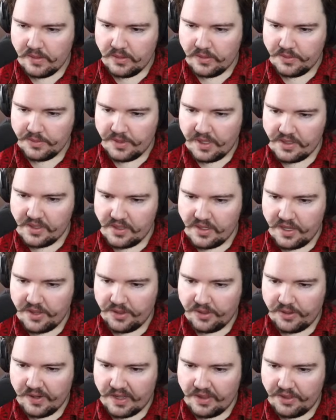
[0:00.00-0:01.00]
That's another
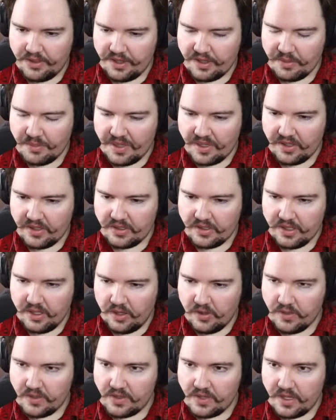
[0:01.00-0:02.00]
great thing about
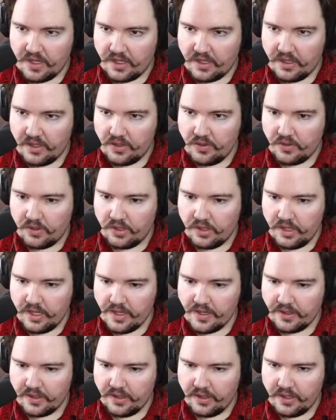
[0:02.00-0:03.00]
Godot is like you can
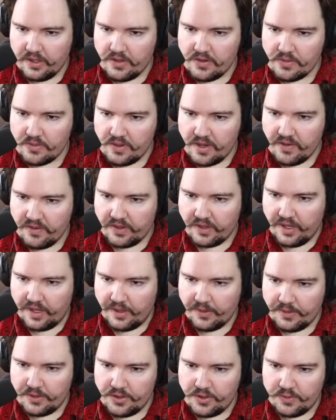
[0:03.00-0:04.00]
literally use whatever
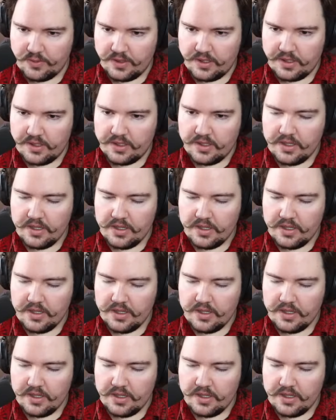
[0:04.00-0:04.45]
language you want.